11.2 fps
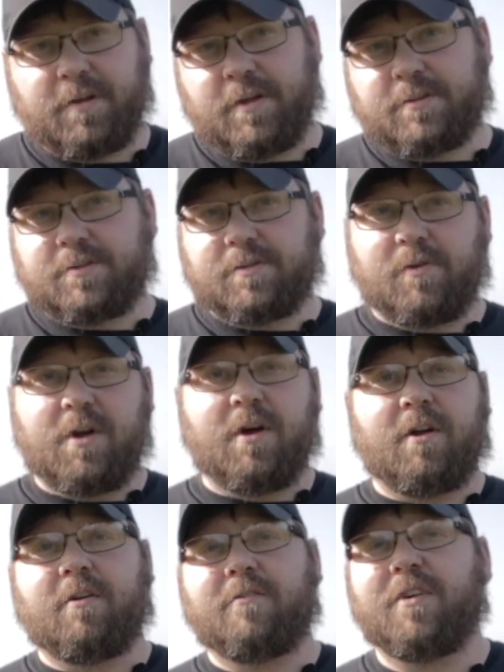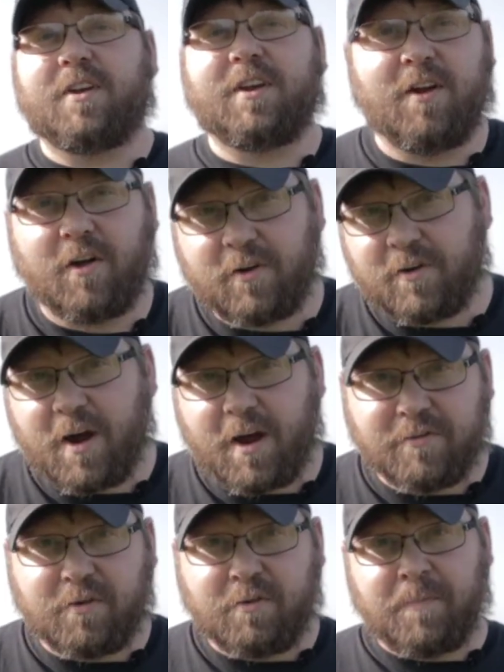It's a $350
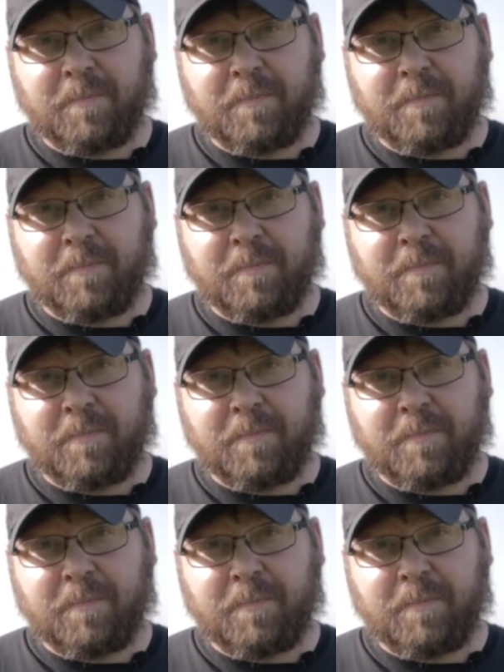rifle.